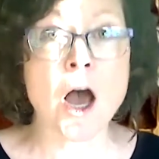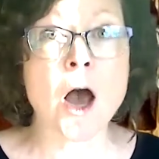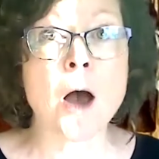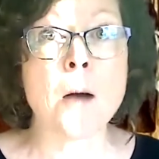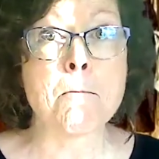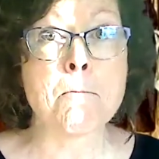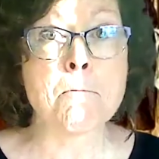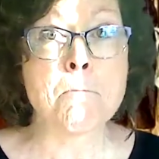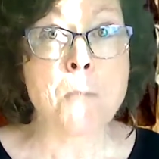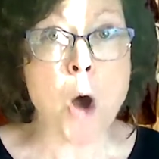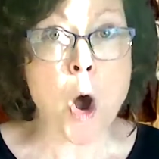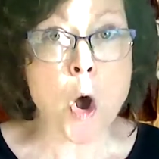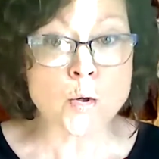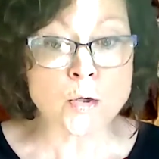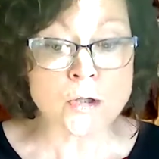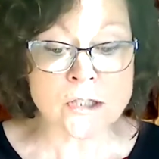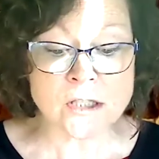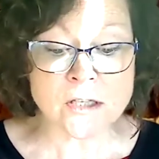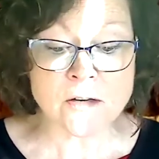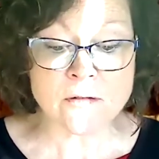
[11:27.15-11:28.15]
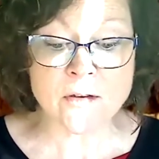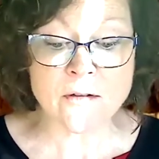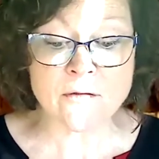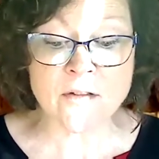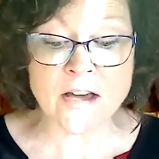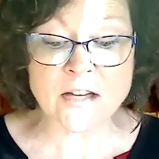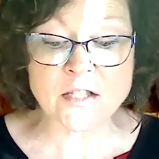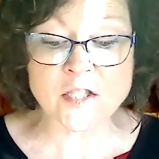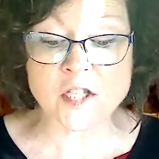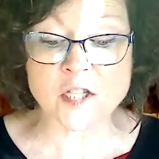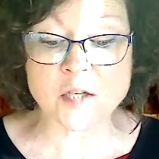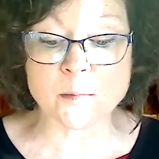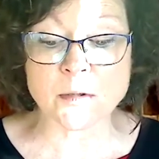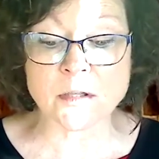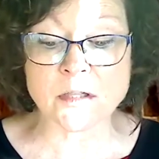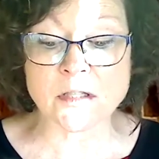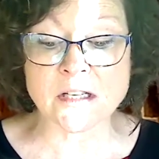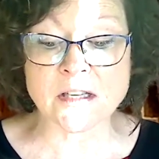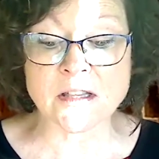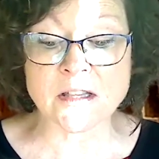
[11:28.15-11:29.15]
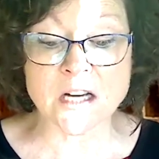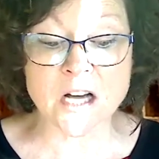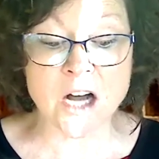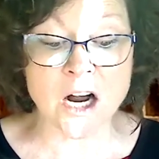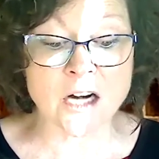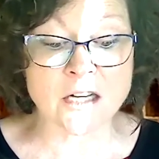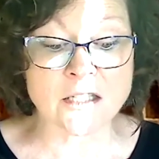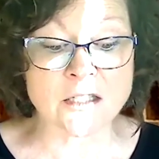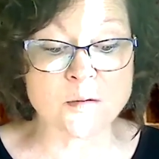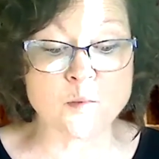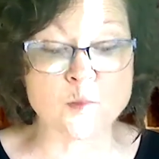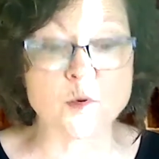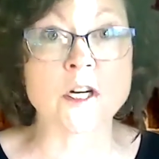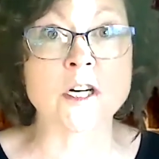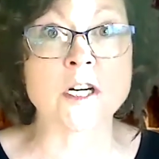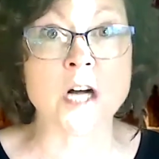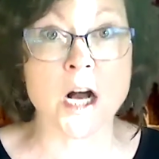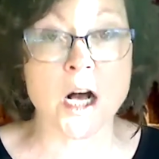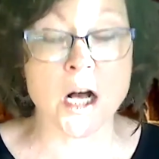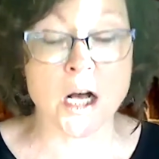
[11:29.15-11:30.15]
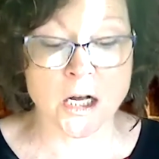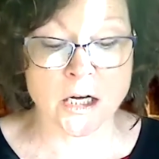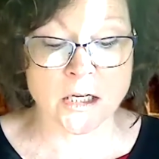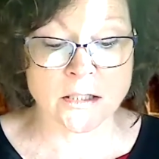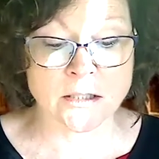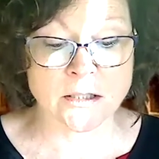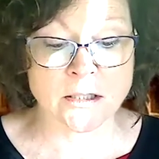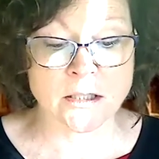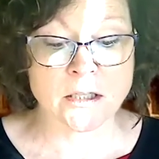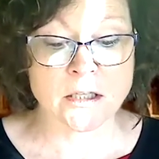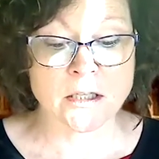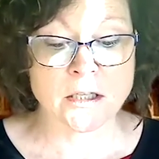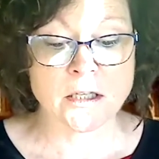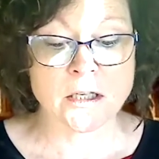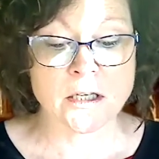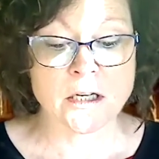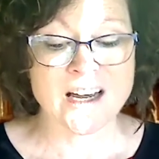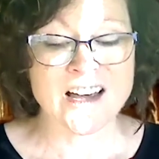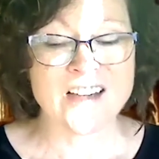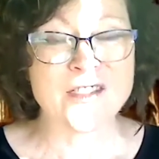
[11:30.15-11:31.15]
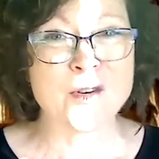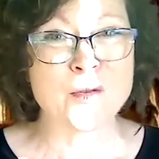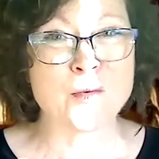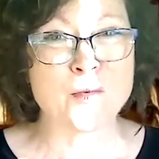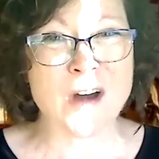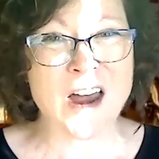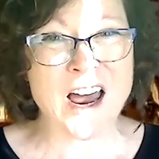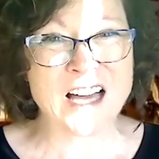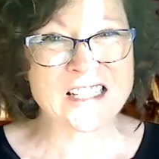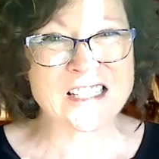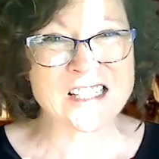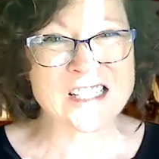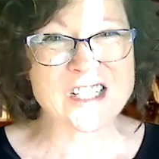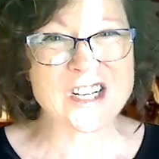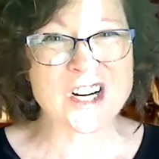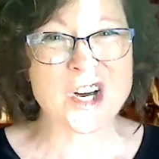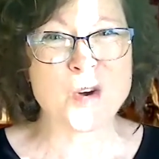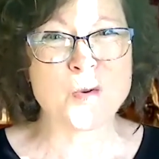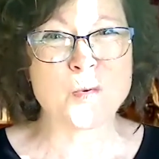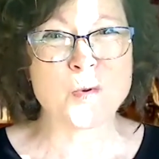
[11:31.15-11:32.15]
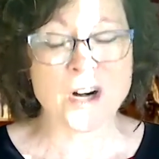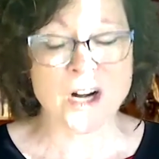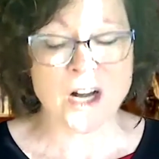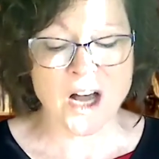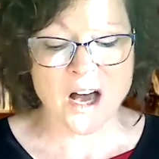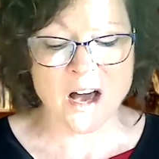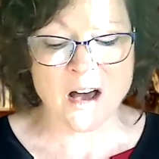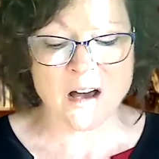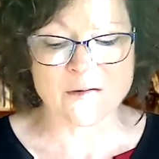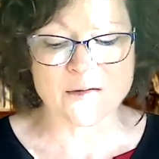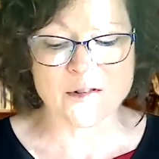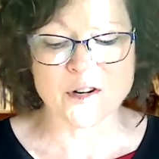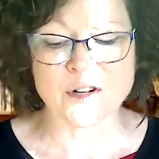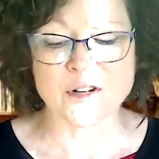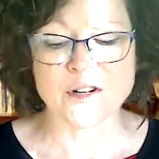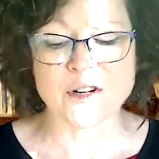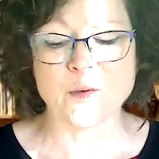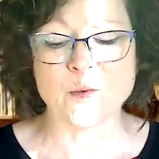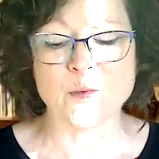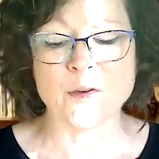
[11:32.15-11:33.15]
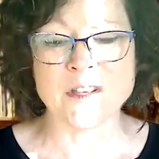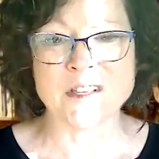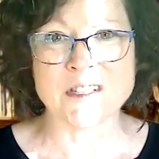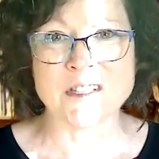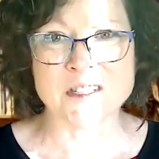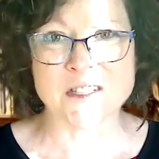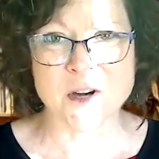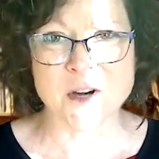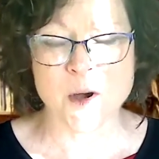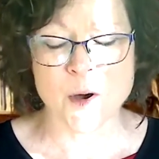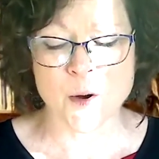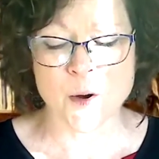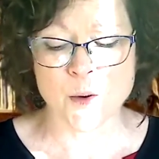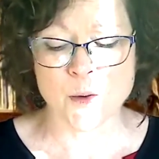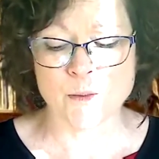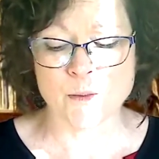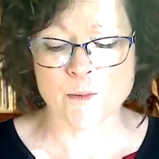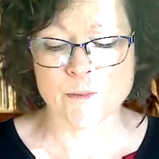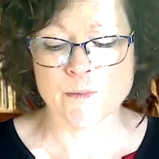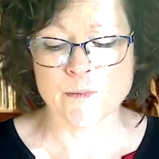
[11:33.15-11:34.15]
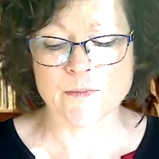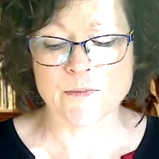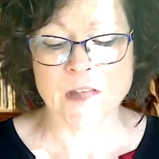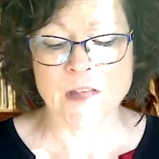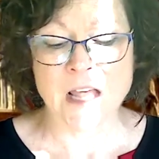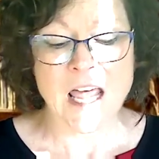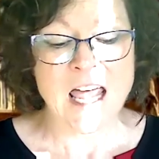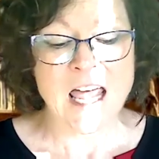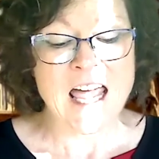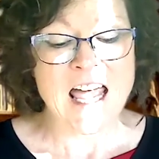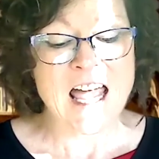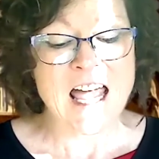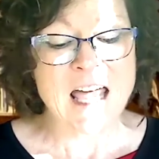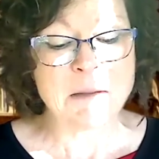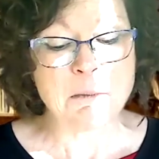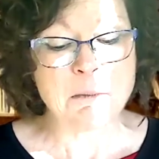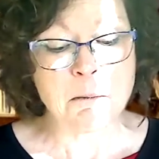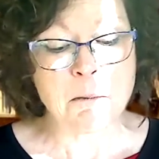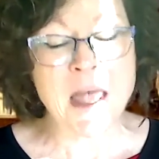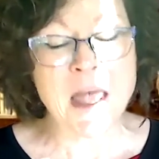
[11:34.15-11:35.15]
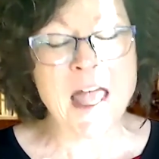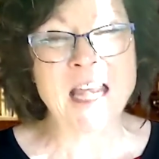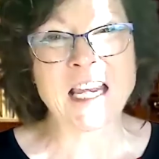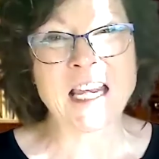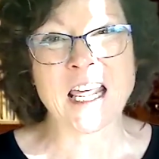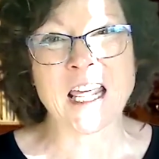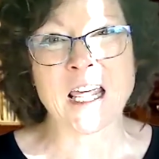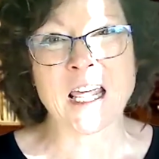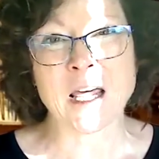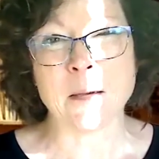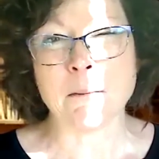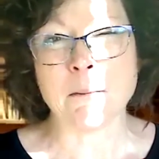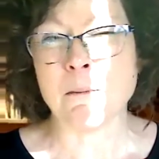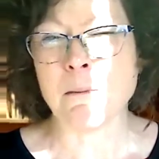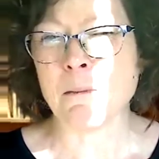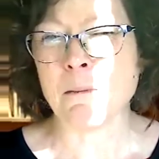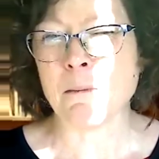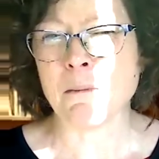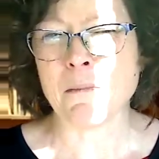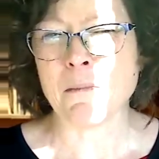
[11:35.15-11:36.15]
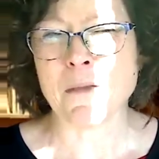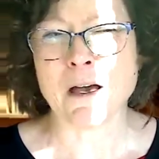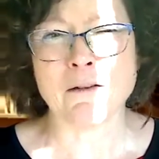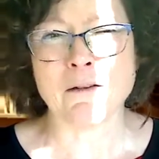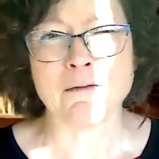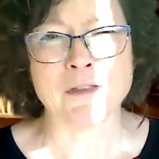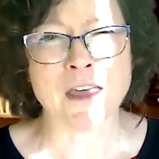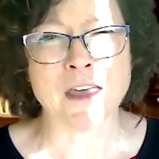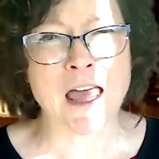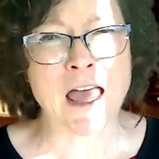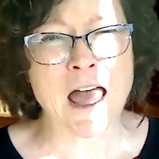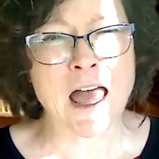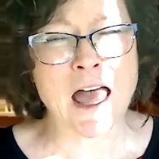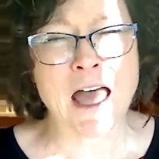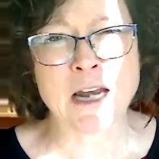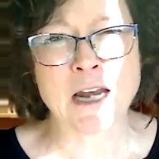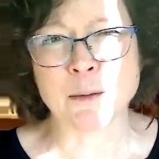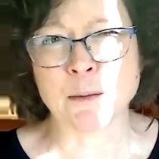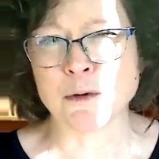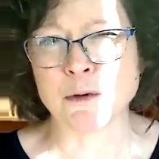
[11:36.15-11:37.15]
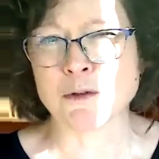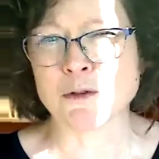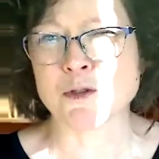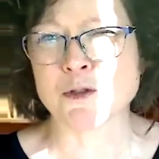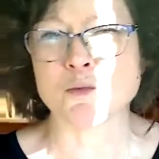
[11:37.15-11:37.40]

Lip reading: most of the vegetables in the garden were gone, and the rest were covered with snow. And many of the animals